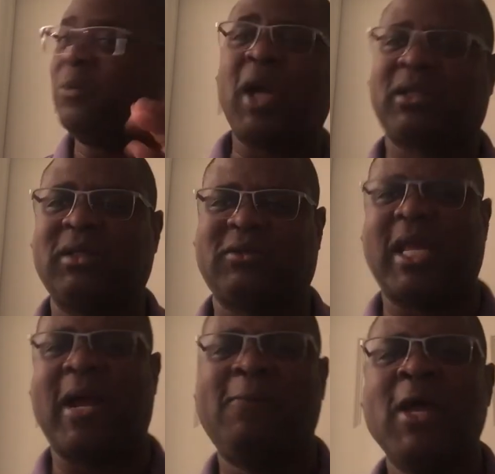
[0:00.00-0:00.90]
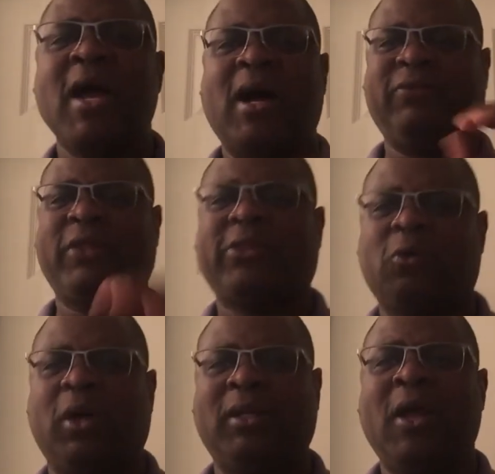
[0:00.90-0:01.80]
Watch this now. Another
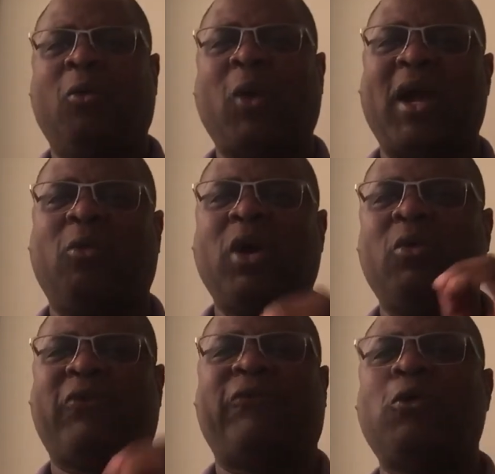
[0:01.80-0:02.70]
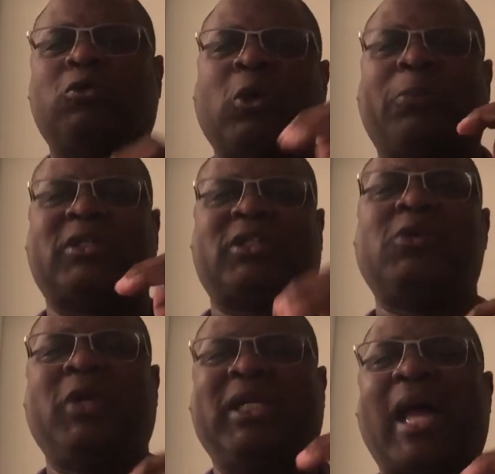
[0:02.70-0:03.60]
one where folks were
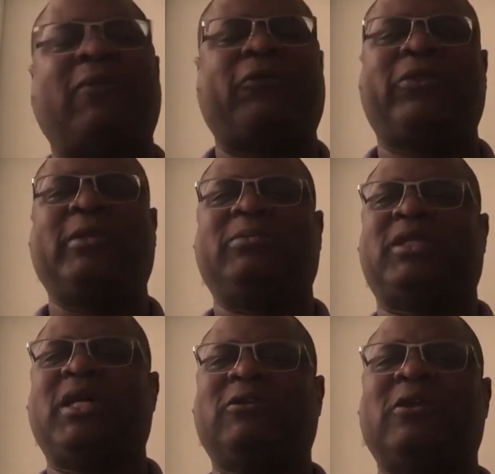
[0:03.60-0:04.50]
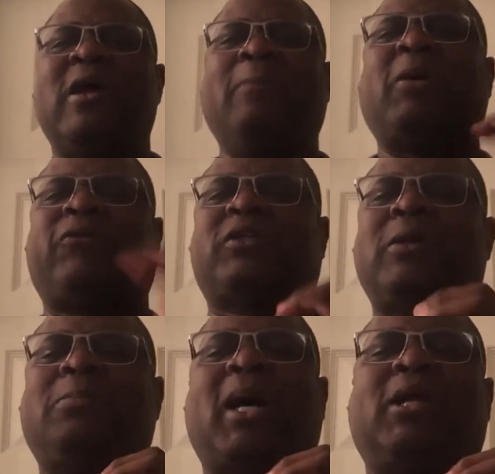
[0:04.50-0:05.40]
pursuing not for themselves, but for somebody